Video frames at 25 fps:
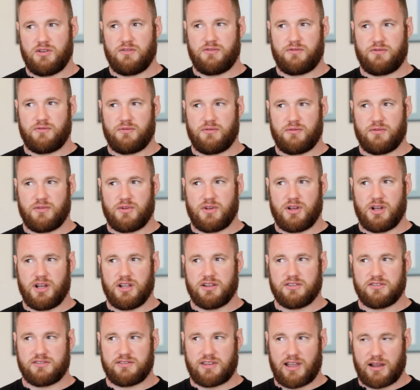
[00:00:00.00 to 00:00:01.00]
We've
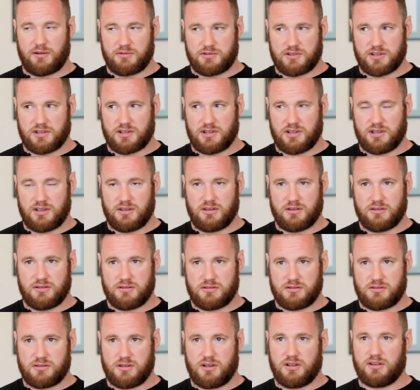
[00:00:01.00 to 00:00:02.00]
undoubtedly
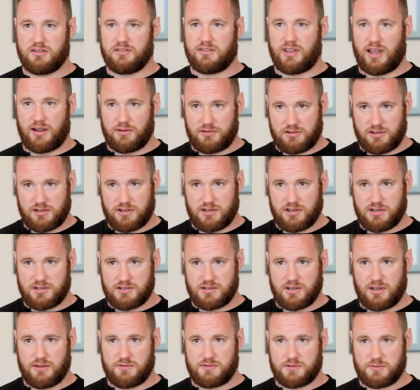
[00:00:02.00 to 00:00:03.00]

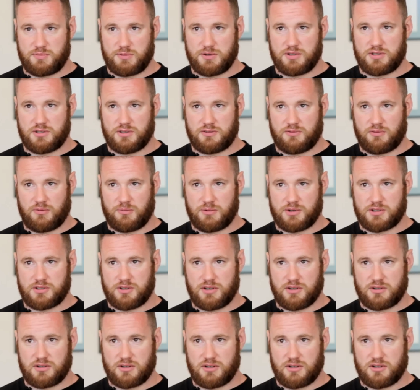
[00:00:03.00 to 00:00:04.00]
saved species from
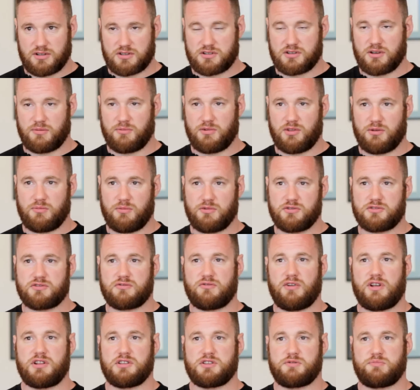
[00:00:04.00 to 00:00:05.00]
extinction, and some of the
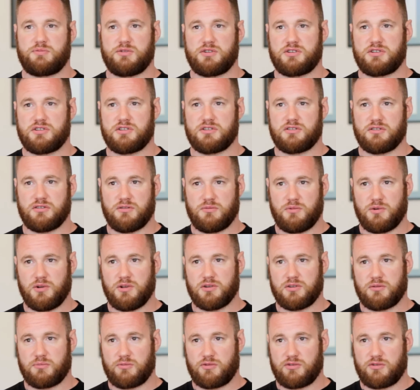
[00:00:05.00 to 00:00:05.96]
most threatened species in the world.